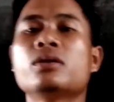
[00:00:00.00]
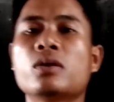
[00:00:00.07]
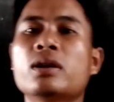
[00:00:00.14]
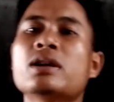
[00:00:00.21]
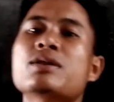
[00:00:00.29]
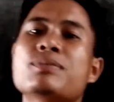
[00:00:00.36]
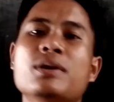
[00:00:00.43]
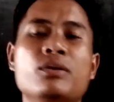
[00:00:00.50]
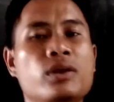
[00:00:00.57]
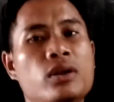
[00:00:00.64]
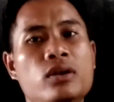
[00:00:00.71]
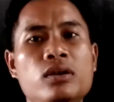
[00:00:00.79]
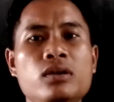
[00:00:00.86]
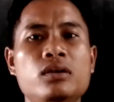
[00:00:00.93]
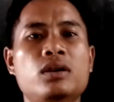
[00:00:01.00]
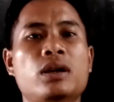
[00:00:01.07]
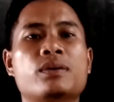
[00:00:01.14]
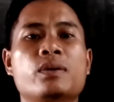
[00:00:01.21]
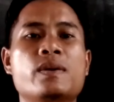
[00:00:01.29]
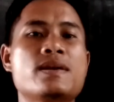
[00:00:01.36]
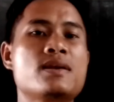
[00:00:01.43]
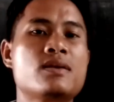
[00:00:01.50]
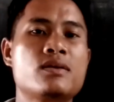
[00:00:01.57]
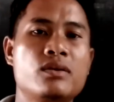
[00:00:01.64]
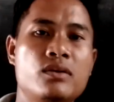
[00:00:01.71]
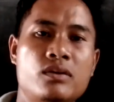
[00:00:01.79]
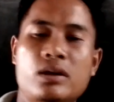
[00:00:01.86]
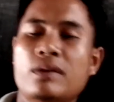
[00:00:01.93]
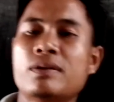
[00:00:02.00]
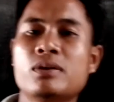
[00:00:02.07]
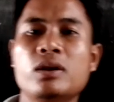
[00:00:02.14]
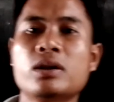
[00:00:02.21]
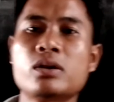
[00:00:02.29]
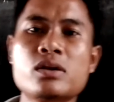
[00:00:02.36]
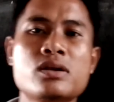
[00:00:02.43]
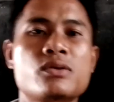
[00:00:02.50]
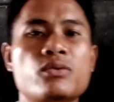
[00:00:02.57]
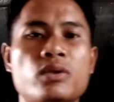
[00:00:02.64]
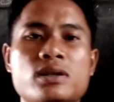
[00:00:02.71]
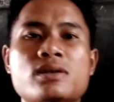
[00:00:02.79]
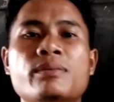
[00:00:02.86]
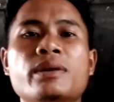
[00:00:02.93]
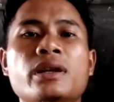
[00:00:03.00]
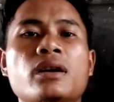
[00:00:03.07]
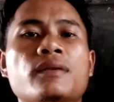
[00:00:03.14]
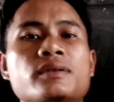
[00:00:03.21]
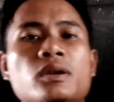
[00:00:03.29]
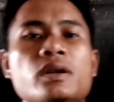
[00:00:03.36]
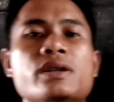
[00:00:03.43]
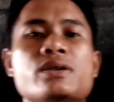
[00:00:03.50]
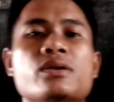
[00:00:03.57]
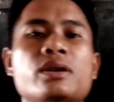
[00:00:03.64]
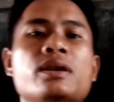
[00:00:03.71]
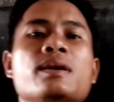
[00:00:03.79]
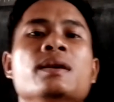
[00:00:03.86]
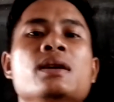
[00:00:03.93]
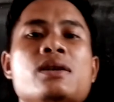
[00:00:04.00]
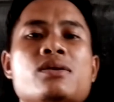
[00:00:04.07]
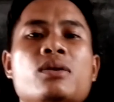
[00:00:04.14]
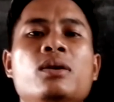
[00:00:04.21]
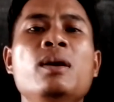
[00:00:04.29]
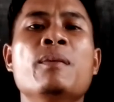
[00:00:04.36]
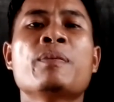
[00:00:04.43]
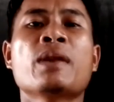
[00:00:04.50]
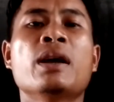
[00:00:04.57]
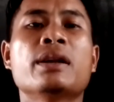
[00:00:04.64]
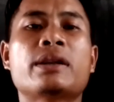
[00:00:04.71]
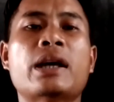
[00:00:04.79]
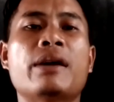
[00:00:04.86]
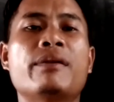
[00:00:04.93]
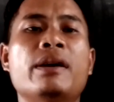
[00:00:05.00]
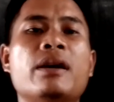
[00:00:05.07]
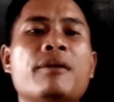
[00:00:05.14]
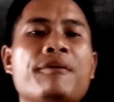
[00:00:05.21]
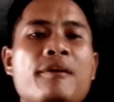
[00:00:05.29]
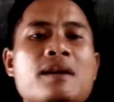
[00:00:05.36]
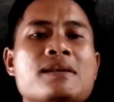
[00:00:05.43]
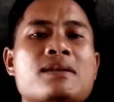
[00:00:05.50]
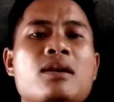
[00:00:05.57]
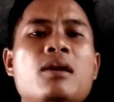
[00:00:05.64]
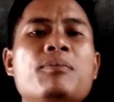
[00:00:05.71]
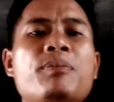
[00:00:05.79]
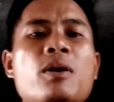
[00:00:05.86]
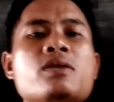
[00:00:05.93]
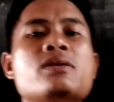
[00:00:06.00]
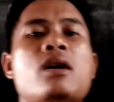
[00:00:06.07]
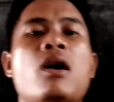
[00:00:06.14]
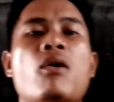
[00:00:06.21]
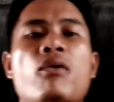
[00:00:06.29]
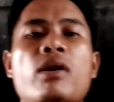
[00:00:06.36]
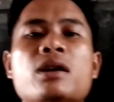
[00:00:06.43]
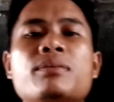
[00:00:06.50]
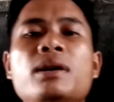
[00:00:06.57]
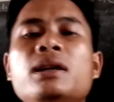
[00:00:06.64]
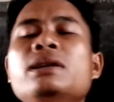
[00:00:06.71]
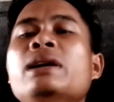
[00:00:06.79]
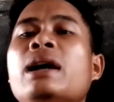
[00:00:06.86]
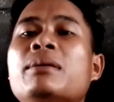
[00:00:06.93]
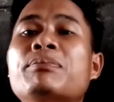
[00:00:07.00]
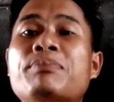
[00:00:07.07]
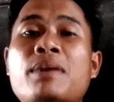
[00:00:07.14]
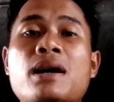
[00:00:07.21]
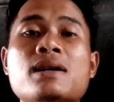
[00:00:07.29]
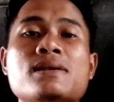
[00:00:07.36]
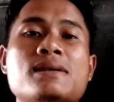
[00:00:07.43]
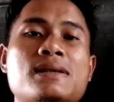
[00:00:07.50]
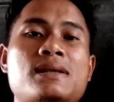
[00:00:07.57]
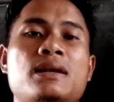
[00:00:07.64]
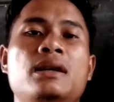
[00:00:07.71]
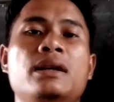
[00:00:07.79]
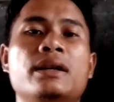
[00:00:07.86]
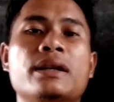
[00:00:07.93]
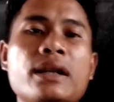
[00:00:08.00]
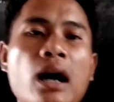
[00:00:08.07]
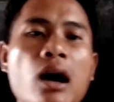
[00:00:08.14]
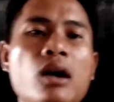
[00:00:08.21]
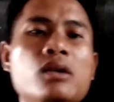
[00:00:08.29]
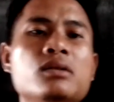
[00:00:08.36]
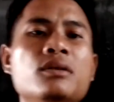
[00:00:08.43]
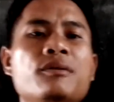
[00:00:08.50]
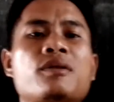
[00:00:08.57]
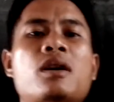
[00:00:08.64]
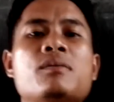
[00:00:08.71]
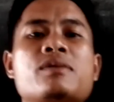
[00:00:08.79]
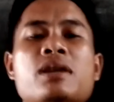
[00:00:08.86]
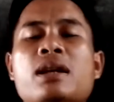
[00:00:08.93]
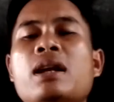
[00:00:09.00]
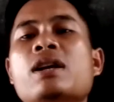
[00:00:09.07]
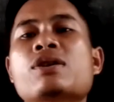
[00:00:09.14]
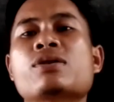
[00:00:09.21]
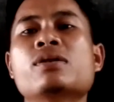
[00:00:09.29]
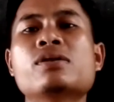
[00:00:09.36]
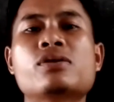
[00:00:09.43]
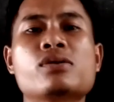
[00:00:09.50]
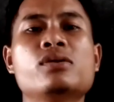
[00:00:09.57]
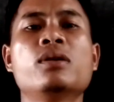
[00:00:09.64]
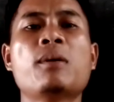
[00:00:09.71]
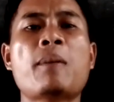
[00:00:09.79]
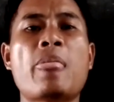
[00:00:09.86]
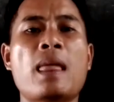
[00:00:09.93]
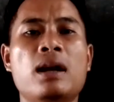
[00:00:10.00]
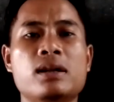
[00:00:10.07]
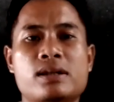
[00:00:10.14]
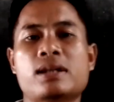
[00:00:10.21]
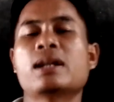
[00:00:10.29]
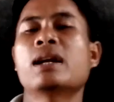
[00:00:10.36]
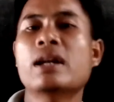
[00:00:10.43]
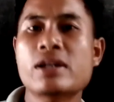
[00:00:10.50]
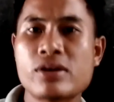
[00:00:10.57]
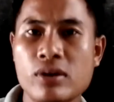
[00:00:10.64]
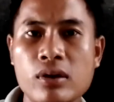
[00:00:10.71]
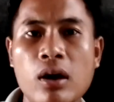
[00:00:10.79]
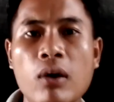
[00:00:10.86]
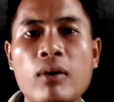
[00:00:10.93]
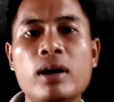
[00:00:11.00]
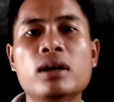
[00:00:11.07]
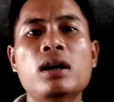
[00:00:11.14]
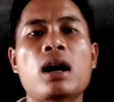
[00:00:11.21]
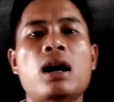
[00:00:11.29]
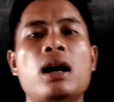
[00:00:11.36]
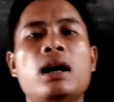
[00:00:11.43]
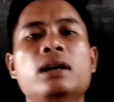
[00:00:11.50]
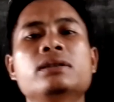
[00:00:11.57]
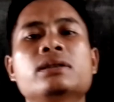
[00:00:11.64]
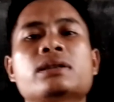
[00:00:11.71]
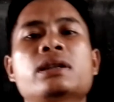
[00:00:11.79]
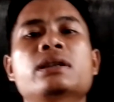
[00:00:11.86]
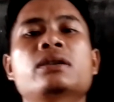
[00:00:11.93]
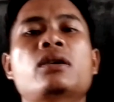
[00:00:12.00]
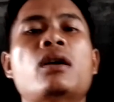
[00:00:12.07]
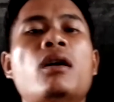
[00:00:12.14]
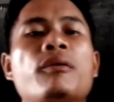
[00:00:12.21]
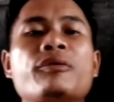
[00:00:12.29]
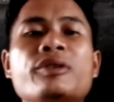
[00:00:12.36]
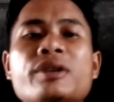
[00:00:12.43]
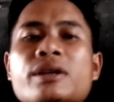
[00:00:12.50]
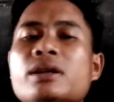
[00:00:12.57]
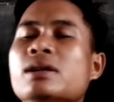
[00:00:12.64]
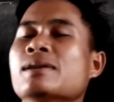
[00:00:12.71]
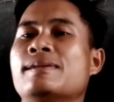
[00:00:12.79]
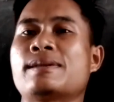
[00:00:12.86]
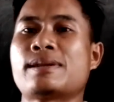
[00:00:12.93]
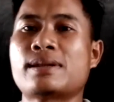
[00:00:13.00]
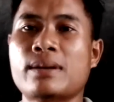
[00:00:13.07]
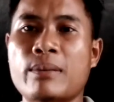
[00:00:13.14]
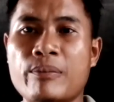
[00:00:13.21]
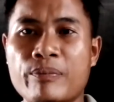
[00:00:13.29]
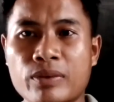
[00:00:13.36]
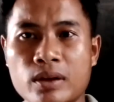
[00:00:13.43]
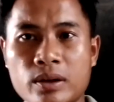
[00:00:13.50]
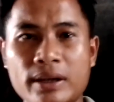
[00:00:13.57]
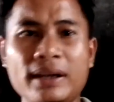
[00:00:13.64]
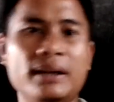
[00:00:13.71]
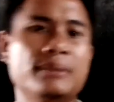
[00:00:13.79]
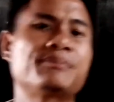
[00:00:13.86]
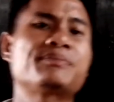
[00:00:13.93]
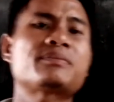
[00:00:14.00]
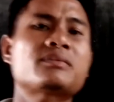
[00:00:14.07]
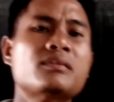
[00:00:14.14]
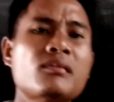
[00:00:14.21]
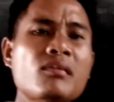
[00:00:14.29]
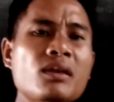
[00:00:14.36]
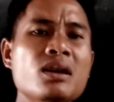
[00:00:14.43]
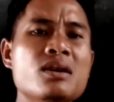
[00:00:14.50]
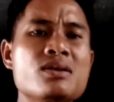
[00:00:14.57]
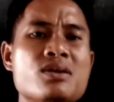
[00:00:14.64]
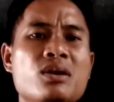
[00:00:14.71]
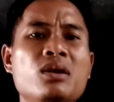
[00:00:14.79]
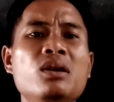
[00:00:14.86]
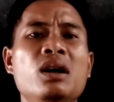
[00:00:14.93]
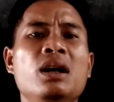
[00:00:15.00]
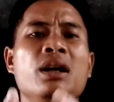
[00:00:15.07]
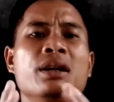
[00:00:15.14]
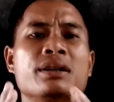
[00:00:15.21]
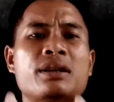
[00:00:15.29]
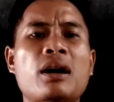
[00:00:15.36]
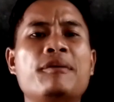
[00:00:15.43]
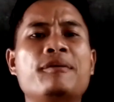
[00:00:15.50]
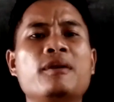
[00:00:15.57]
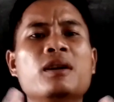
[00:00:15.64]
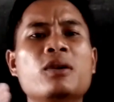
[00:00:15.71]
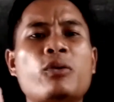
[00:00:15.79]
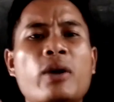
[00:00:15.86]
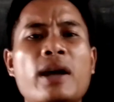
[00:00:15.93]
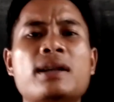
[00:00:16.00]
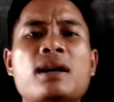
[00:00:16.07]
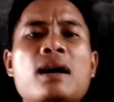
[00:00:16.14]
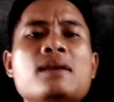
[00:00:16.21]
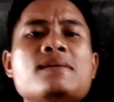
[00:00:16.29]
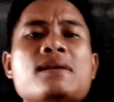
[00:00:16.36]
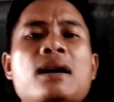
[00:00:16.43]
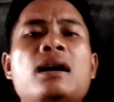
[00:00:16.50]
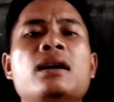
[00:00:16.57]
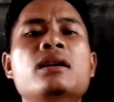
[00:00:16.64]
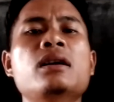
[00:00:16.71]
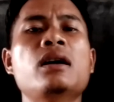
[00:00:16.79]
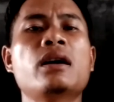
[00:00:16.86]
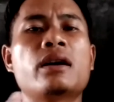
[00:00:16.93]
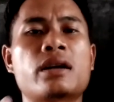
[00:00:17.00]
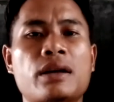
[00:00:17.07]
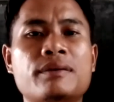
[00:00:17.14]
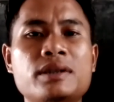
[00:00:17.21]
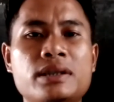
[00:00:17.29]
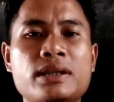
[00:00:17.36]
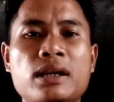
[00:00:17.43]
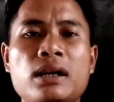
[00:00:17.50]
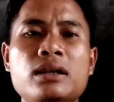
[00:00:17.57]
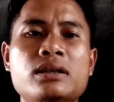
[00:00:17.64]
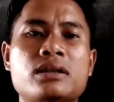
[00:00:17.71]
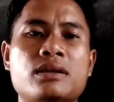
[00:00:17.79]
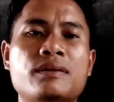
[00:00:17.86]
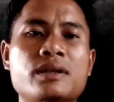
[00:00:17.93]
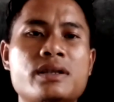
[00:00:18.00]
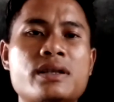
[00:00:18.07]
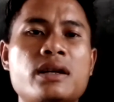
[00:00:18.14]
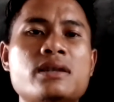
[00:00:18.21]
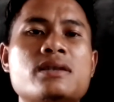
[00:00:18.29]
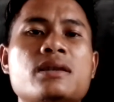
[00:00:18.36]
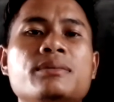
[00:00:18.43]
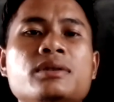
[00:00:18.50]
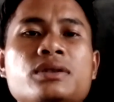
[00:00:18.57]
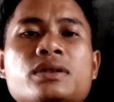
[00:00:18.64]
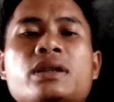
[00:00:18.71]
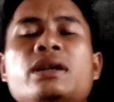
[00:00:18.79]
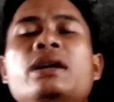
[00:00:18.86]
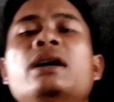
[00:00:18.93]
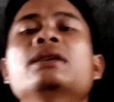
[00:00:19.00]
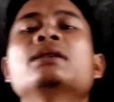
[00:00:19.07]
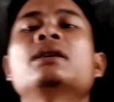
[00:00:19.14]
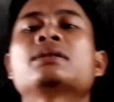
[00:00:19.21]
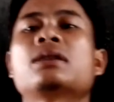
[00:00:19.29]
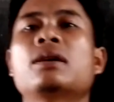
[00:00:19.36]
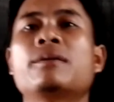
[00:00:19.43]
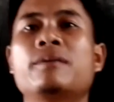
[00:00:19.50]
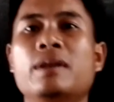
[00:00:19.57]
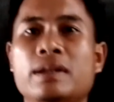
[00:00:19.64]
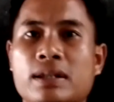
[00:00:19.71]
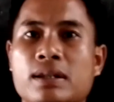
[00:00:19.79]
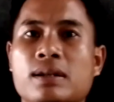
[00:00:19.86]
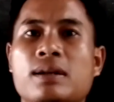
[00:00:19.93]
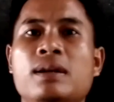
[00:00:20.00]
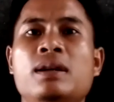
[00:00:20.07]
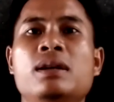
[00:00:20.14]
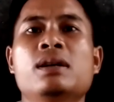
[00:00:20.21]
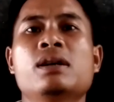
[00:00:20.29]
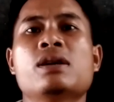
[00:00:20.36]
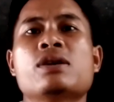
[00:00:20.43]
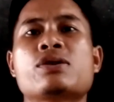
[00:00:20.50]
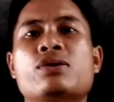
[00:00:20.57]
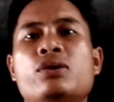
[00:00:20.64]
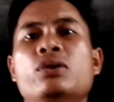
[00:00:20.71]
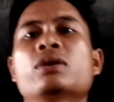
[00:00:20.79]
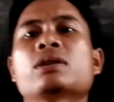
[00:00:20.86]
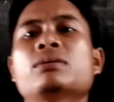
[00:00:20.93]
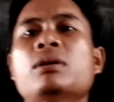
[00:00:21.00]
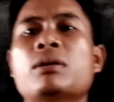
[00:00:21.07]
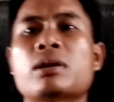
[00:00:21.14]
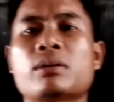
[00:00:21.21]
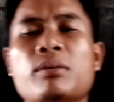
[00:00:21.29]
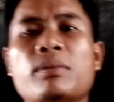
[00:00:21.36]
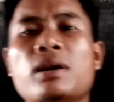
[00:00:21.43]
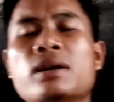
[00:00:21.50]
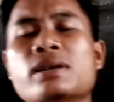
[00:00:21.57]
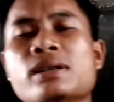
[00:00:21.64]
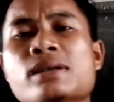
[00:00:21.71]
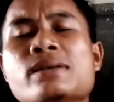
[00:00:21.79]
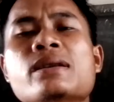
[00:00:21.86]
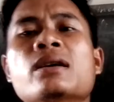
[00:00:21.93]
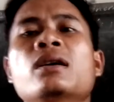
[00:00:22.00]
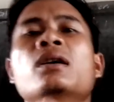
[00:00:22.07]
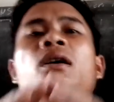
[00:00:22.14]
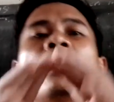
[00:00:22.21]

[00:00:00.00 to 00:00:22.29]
Knowledge means we know, everyone knows what is the meaning of knowledge. Okay, so they were first composed verbally and passed down from generation to generation over hundreds of years. Okay, so the four Vedas are Ravidya, Drupja, Samudra, and Atharvaveda. So remember this.